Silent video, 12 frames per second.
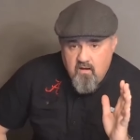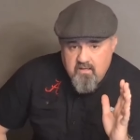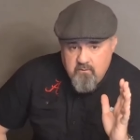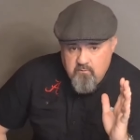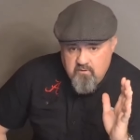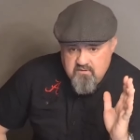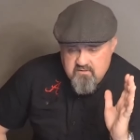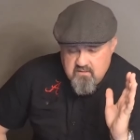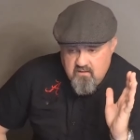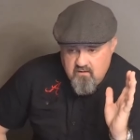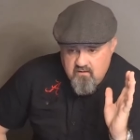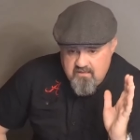It was
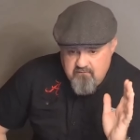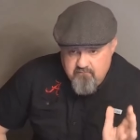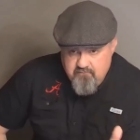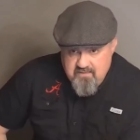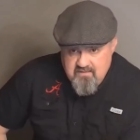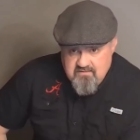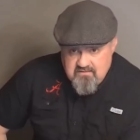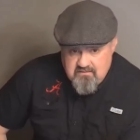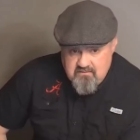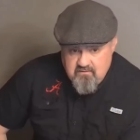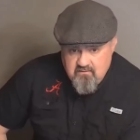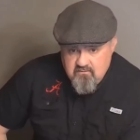
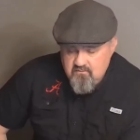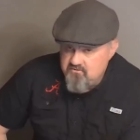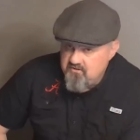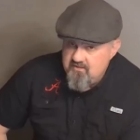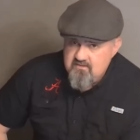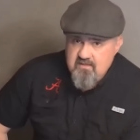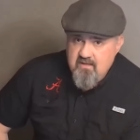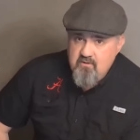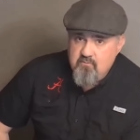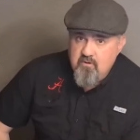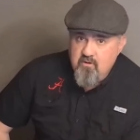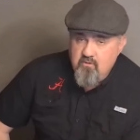invented just down
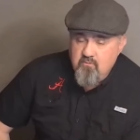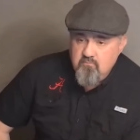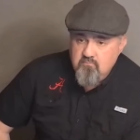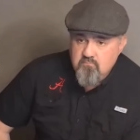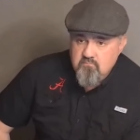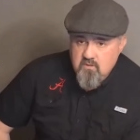the road,